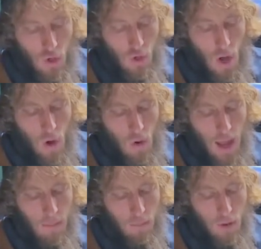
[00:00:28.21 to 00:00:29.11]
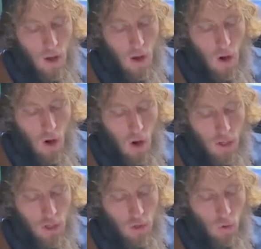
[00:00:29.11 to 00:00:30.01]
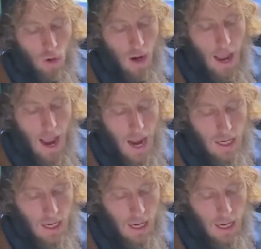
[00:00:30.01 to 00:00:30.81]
Go and put on your hat